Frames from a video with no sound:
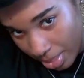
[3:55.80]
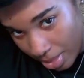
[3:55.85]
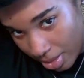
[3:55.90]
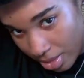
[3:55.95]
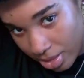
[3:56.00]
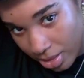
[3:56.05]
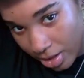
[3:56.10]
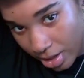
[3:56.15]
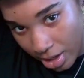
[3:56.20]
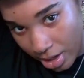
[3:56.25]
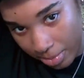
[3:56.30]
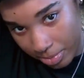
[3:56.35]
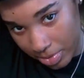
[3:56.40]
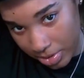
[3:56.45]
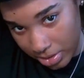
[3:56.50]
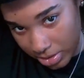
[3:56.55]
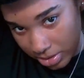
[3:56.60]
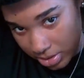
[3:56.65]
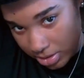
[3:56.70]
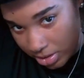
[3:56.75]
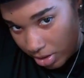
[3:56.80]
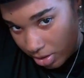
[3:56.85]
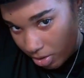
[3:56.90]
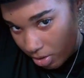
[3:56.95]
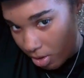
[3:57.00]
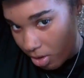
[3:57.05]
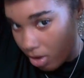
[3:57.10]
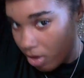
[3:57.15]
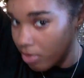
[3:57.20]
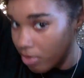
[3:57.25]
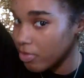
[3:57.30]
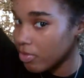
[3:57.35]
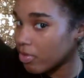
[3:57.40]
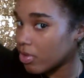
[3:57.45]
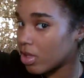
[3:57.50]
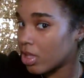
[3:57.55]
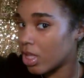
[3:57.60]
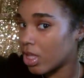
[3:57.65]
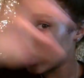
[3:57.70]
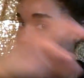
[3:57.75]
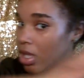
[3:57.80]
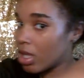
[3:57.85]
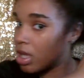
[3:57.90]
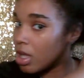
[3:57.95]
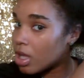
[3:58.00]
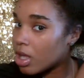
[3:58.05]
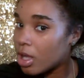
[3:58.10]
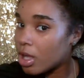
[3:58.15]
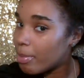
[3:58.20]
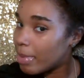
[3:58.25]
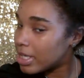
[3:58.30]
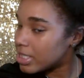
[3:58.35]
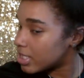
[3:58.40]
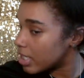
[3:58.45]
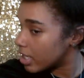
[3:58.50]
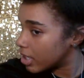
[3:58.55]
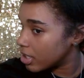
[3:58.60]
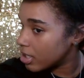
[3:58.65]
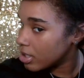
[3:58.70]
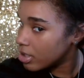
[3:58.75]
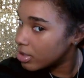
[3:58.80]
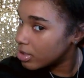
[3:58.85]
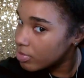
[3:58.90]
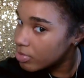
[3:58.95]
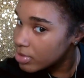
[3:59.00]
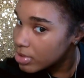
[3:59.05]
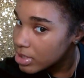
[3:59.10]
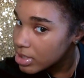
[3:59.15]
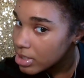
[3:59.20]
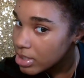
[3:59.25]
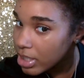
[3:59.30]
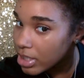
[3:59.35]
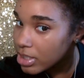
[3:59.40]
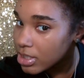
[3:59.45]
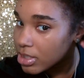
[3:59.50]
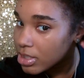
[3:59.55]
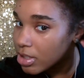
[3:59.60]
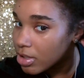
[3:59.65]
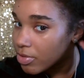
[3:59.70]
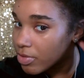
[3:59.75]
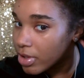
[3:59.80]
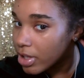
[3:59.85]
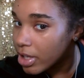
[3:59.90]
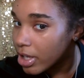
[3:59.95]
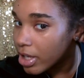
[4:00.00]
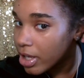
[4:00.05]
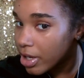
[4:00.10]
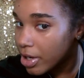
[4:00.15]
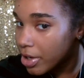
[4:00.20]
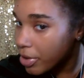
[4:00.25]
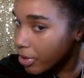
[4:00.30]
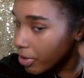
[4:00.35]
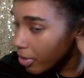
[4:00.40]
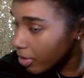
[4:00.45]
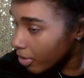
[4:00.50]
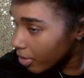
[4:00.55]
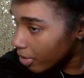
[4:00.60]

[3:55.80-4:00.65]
Then I'm going to start off by taking a little section of the hair